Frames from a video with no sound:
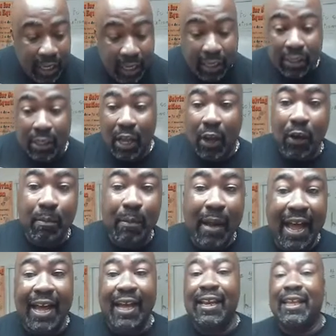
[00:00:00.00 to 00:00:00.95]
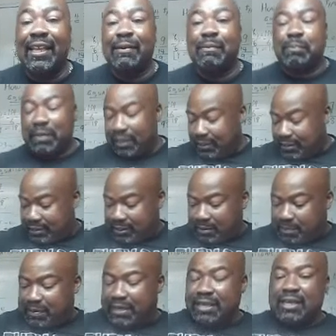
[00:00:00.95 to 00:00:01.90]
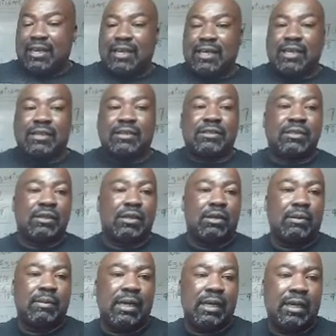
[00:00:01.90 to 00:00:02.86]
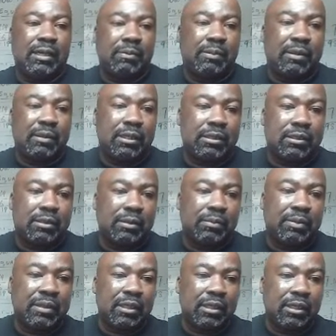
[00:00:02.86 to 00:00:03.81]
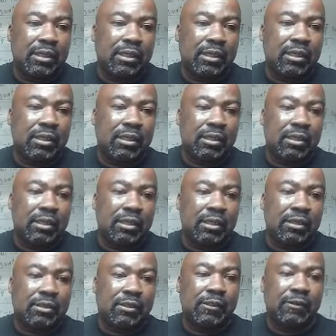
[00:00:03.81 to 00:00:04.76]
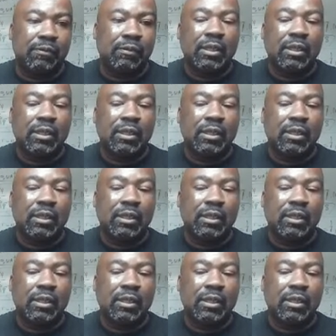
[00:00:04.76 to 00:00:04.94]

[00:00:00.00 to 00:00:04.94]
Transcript: Nobody beats the beat. Nobody beats the beat.